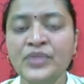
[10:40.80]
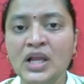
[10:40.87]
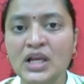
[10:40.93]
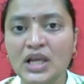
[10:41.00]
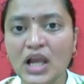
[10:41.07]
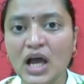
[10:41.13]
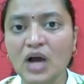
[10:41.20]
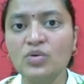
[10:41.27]

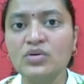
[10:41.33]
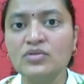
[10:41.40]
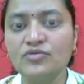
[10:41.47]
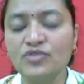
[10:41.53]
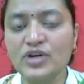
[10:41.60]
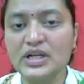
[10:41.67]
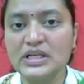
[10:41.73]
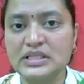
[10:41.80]
Now
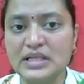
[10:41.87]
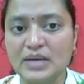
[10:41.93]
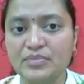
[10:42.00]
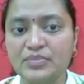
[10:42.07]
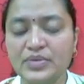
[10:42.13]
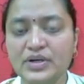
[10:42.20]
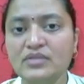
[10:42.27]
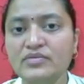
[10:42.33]
for
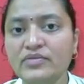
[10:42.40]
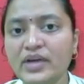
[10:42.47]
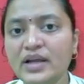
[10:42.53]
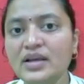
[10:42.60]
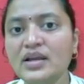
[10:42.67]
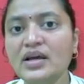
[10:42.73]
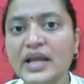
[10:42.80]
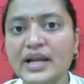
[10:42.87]
example,
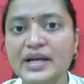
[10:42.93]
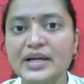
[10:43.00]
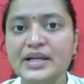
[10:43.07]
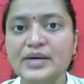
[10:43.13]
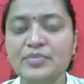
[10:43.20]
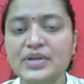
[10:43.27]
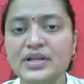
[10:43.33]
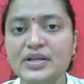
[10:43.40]
when an
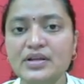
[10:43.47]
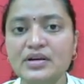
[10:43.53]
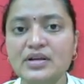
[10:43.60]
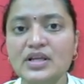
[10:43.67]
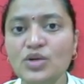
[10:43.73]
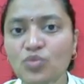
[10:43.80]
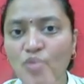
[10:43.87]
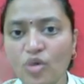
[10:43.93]
entrepreneur
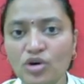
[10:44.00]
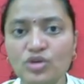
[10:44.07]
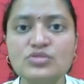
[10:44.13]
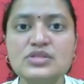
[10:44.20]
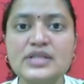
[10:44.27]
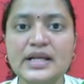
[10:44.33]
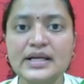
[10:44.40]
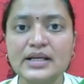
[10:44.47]
he want to
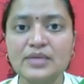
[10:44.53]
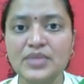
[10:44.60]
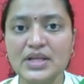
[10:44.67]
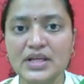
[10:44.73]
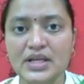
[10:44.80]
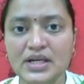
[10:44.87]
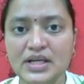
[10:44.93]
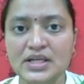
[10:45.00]
set up the
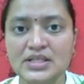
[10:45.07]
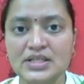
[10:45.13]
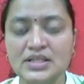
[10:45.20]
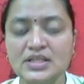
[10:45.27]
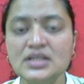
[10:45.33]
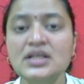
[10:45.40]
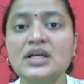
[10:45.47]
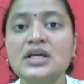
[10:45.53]

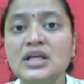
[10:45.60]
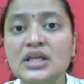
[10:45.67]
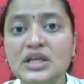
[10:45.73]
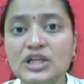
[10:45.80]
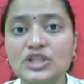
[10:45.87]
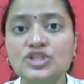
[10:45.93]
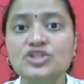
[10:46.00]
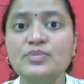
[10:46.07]
industry,
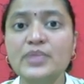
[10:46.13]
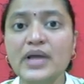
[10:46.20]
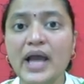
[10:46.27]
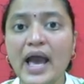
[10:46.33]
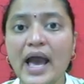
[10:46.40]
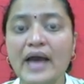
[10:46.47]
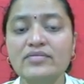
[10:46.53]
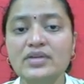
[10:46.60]
he should be
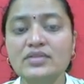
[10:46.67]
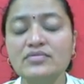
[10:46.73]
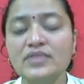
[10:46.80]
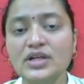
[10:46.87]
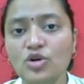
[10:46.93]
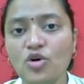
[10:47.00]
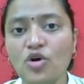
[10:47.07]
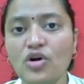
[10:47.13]
having
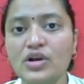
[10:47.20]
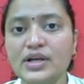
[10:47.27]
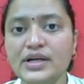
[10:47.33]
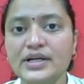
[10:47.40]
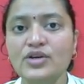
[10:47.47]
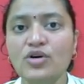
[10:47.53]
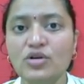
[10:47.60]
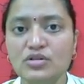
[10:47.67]
one
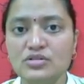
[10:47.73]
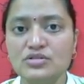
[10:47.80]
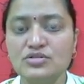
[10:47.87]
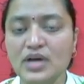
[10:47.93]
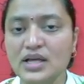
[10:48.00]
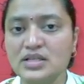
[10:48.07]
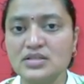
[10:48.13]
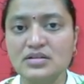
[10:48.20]
quality also
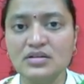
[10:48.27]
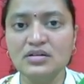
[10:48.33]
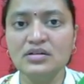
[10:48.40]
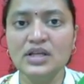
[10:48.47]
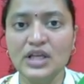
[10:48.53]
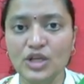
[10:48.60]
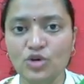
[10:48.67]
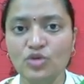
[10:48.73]
as a
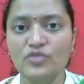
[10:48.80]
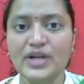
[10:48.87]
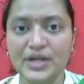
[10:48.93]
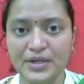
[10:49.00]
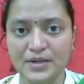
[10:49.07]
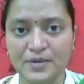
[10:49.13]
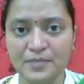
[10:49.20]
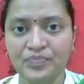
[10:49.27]

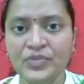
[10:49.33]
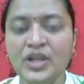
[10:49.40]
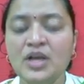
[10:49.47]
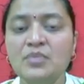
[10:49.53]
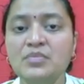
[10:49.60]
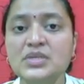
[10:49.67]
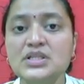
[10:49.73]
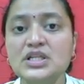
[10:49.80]
innovator.
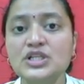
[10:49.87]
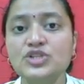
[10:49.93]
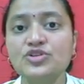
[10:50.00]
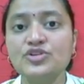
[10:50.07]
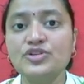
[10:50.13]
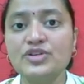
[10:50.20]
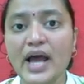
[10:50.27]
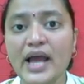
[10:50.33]
Means he
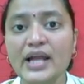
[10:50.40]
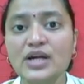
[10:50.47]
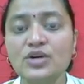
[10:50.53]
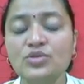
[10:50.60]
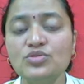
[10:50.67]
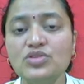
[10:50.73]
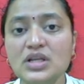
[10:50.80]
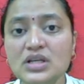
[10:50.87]
should try
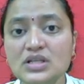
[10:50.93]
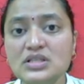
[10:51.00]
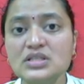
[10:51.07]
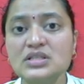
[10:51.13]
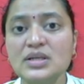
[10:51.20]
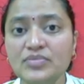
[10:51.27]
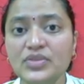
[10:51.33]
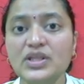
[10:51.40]
to think
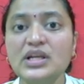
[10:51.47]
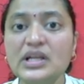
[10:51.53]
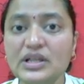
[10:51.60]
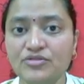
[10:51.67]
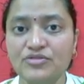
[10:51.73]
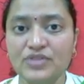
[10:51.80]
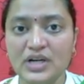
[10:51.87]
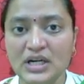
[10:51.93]
something
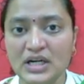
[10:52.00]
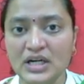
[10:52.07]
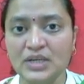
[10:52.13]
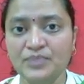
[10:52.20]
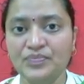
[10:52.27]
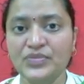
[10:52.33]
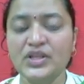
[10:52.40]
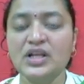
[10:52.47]
differently,
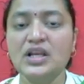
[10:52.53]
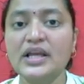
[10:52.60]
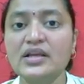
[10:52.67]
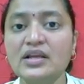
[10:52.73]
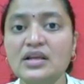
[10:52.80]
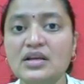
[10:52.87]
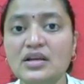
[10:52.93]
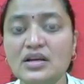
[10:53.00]

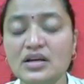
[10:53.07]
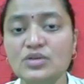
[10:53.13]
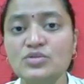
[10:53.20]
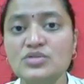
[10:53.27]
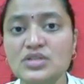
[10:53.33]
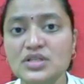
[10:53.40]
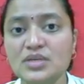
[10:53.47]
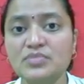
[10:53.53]
like
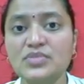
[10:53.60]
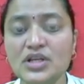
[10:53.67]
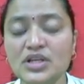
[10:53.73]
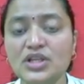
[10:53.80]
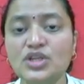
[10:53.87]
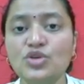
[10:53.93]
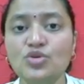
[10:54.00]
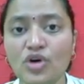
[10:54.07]
introduce
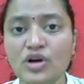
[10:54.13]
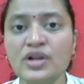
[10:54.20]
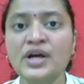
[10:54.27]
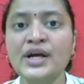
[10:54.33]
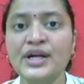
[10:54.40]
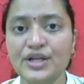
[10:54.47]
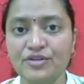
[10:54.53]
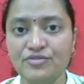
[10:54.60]
something new
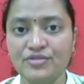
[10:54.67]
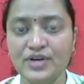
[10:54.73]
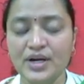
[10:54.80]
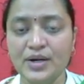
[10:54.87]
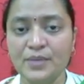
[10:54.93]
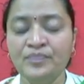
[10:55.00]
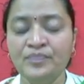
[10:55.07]
or different.